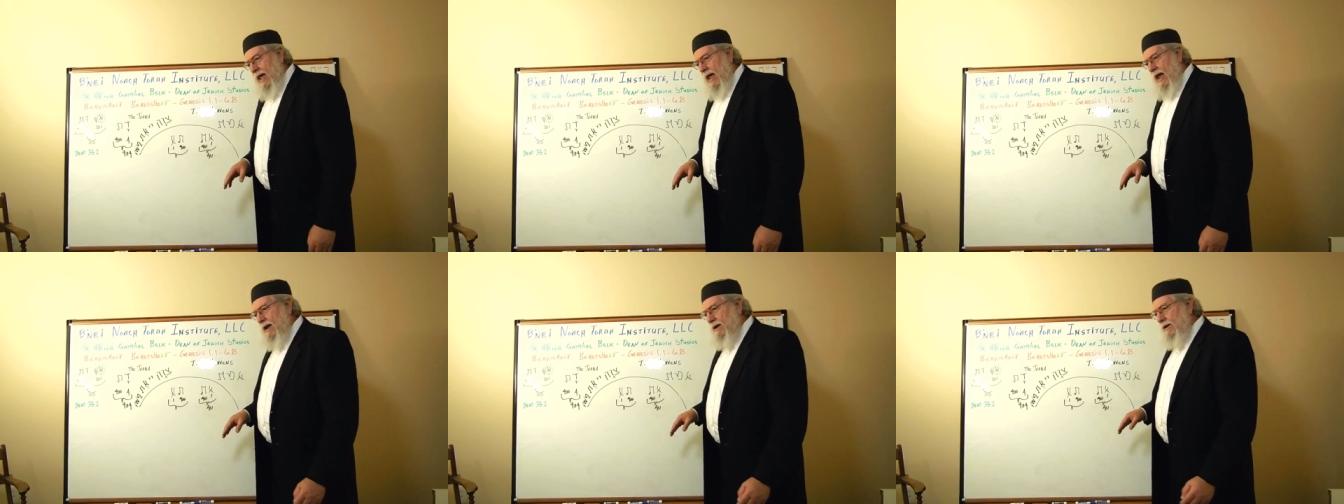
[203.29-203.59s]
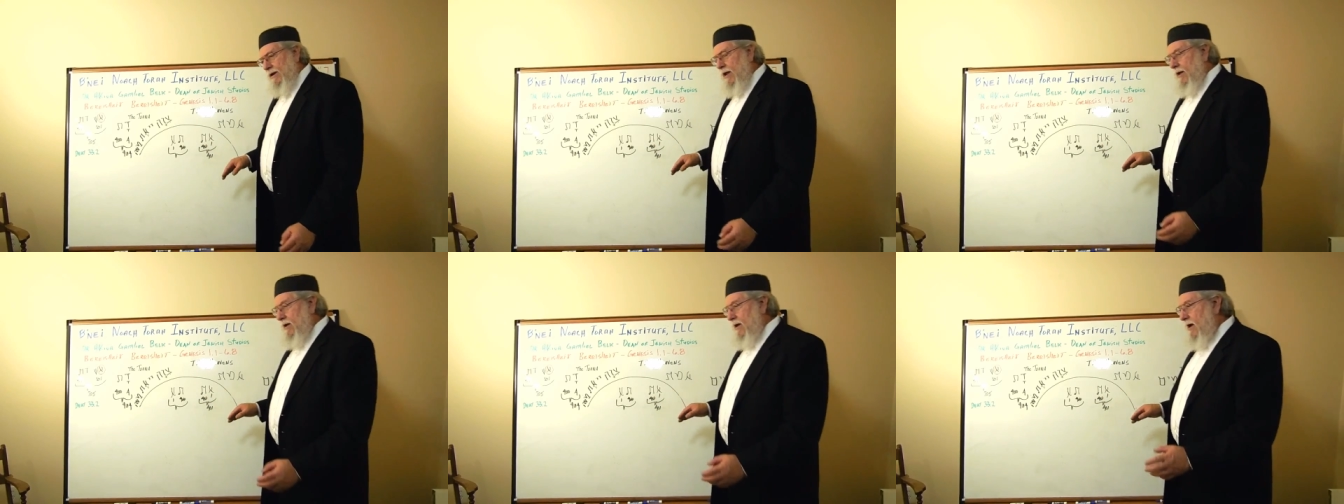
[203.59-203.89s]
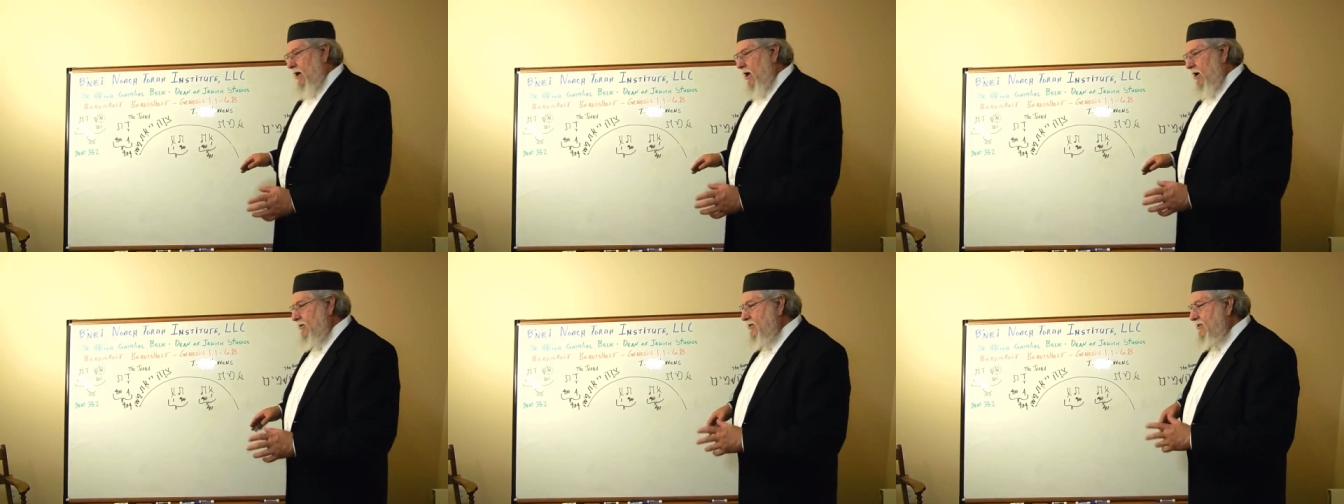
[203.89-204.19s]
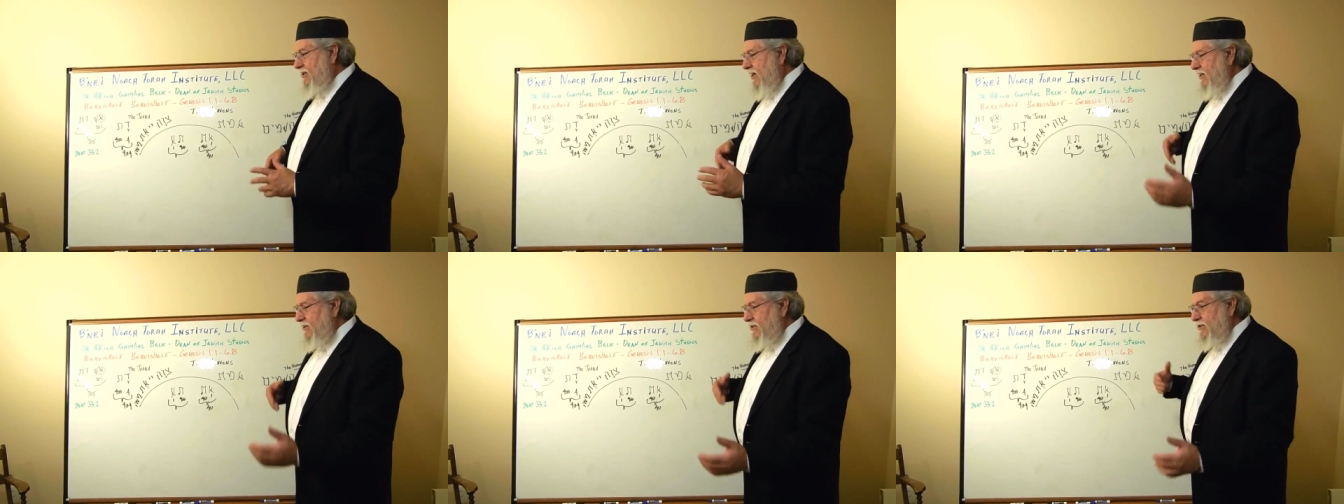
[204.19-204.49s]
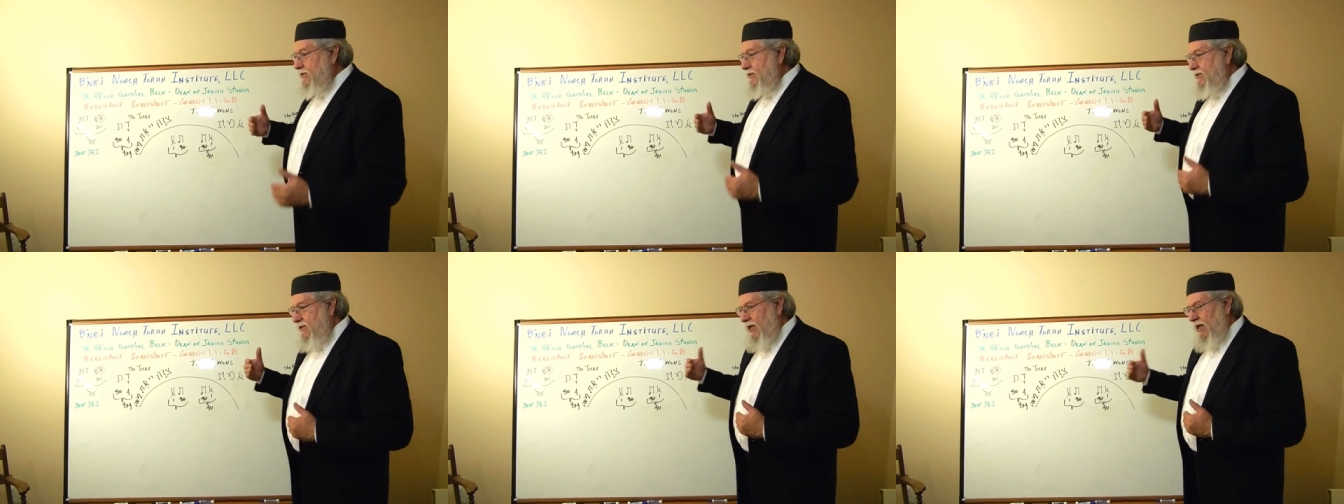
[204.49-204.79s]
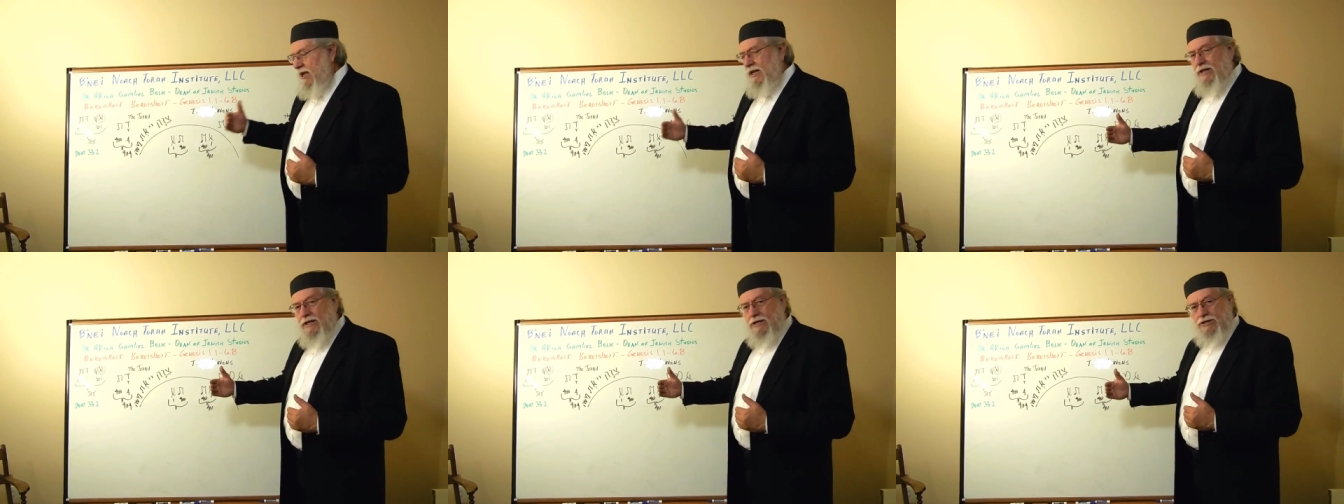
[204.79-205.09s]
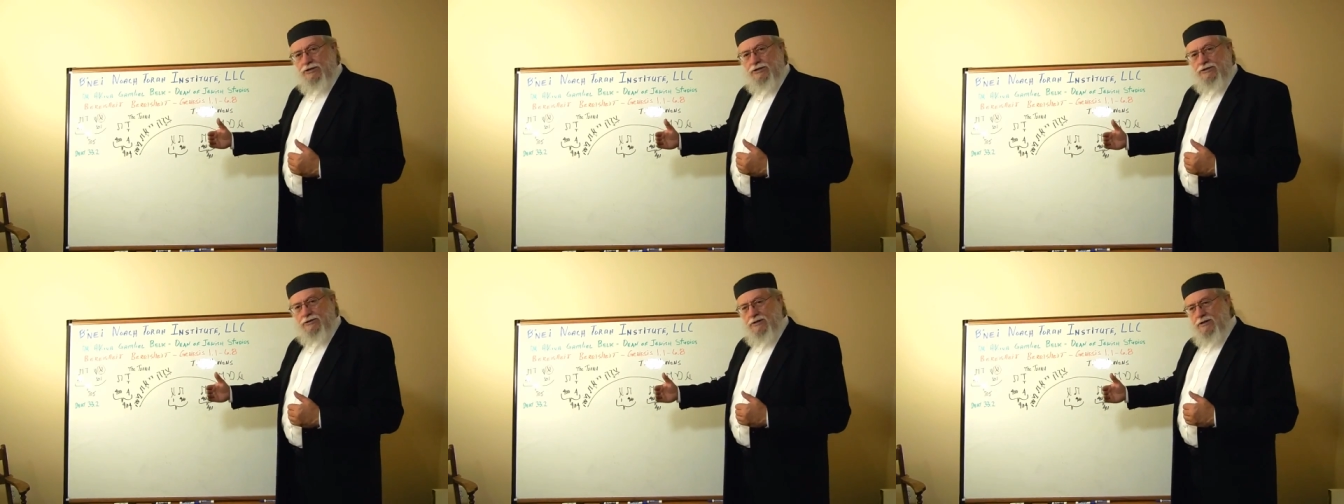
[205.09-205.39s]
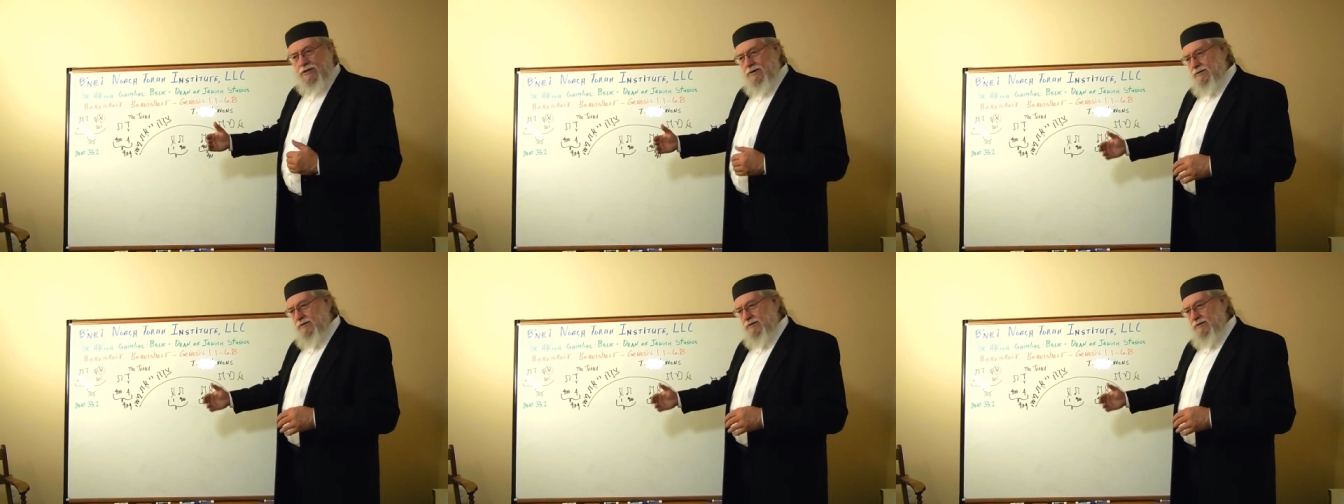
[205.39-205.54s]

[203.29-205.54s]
And our sages teach